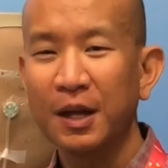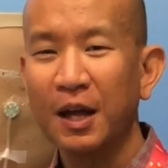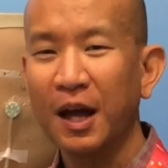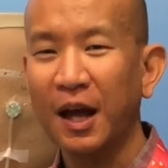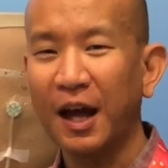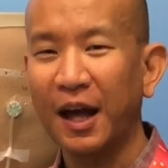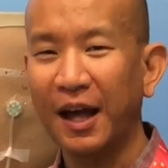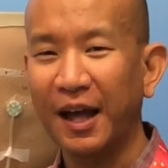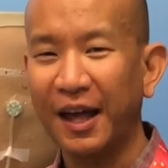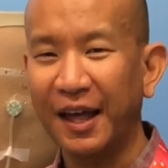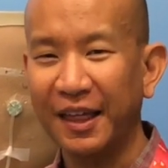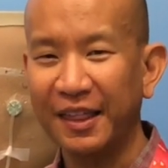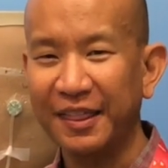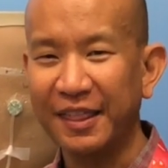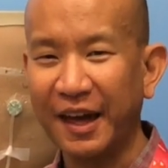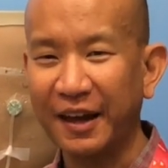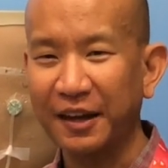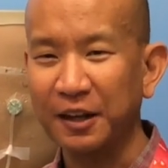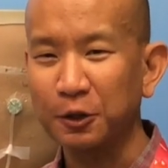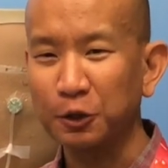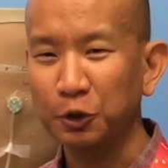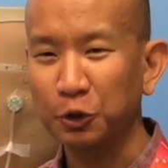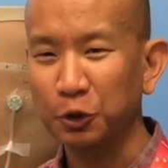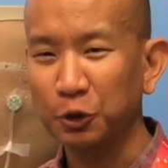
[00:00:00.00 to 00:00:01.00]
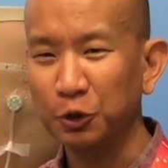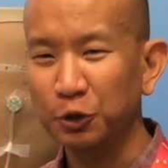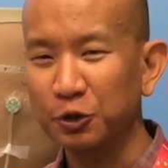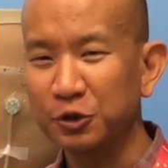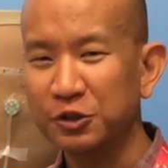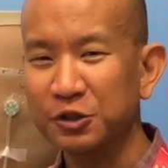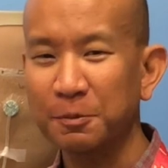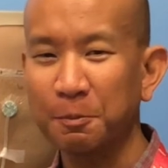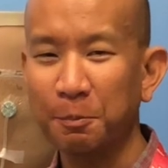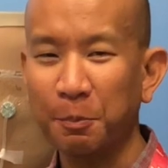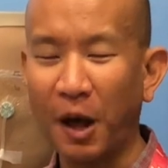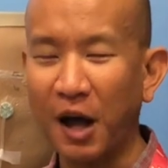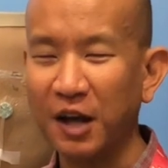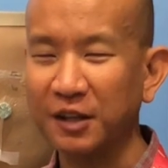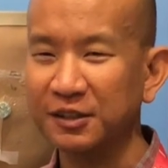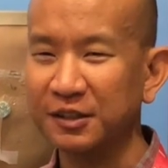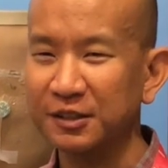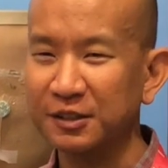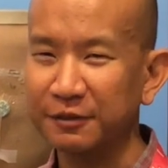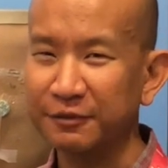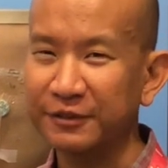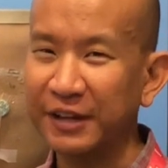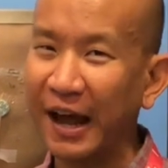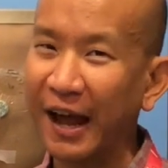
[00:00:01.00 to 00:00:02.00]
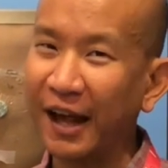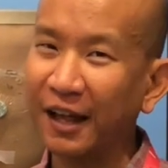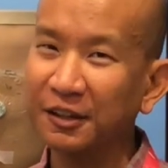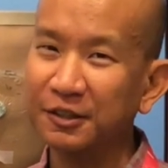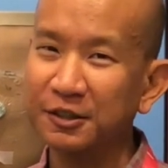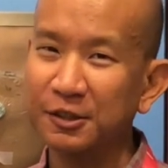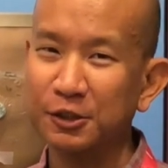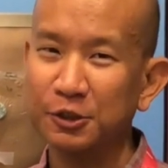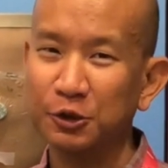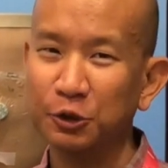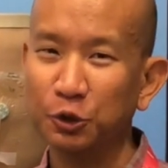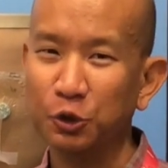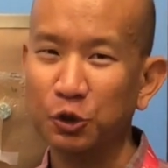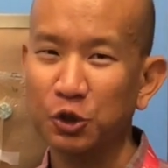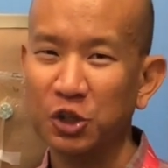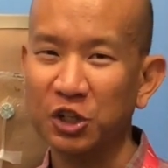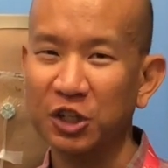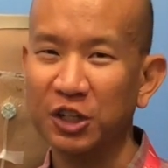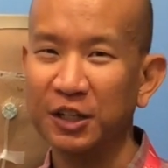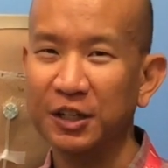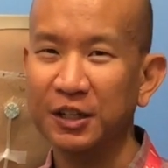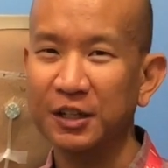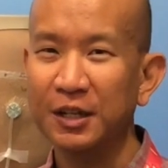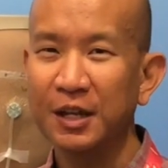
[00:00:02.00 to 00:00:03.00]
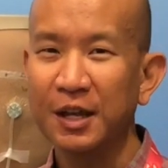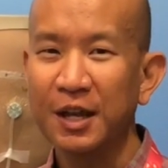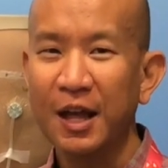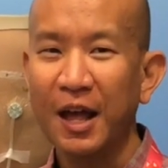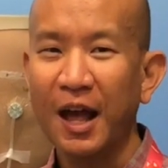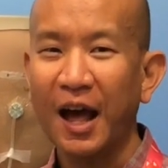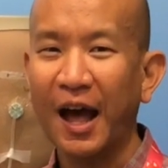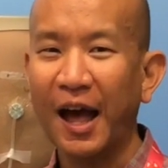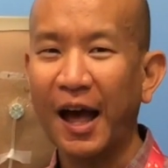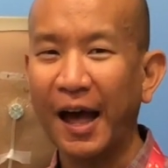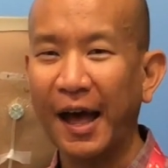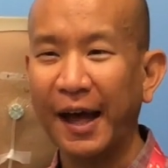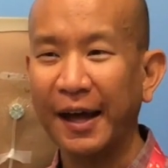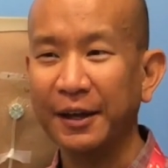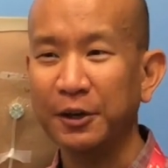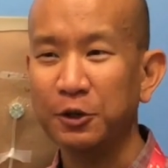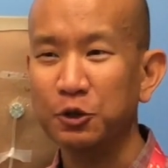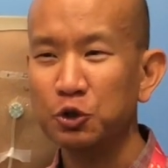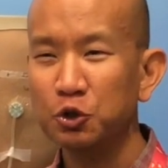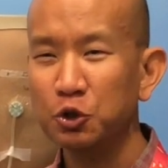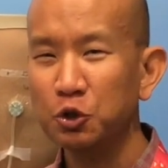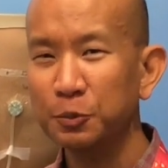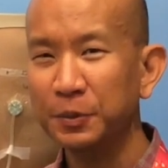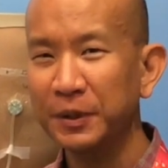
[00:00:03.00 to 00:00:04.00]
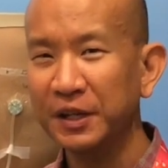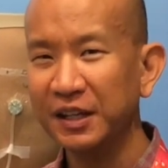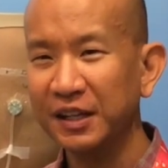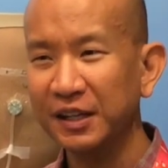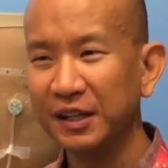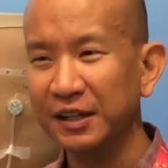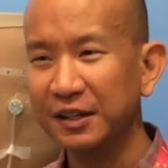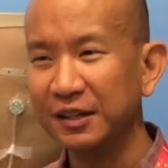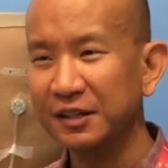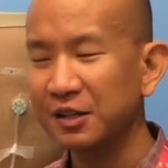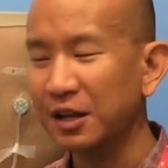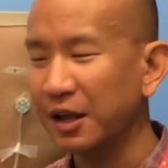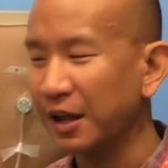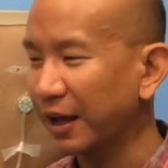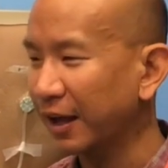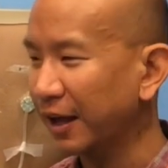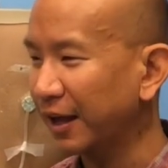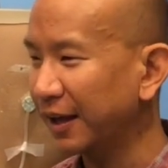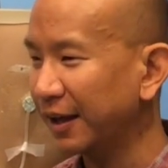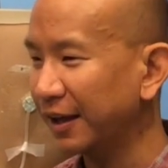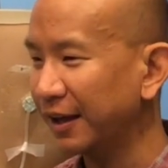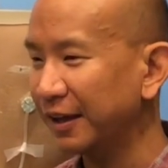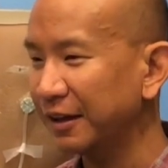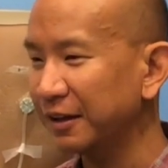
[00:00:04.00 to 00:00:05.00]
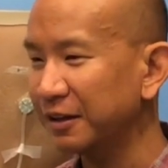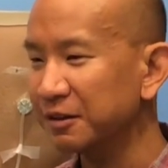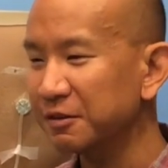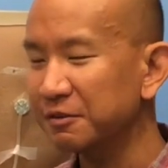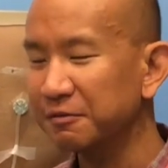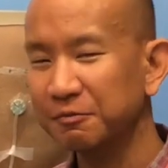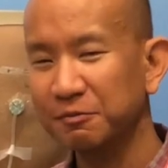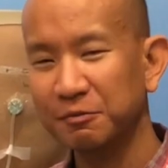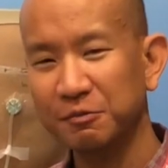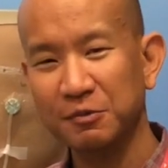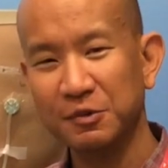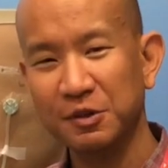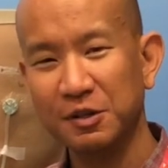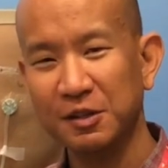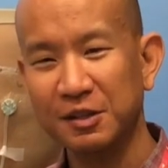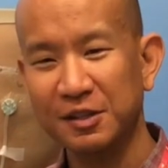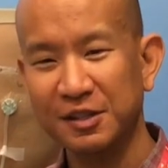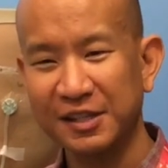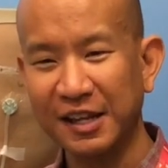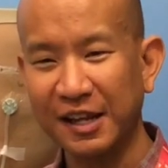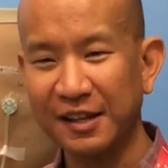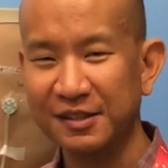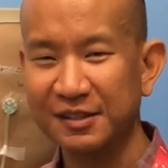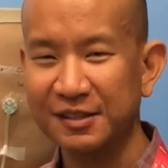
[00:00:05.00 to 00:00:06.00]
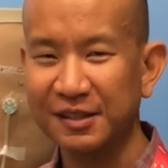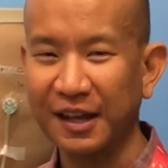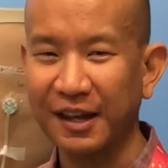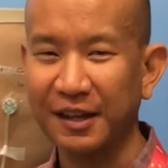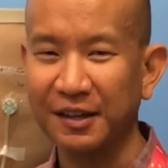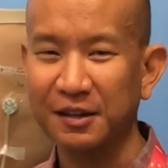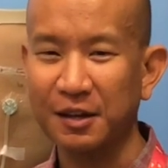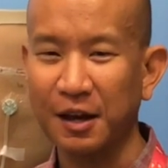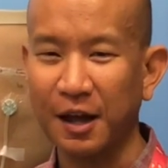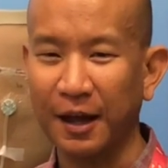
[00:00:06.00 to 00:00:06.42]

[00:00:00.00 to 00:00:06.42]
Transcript: That includes boxes of dialysis solution, tubing, and sets that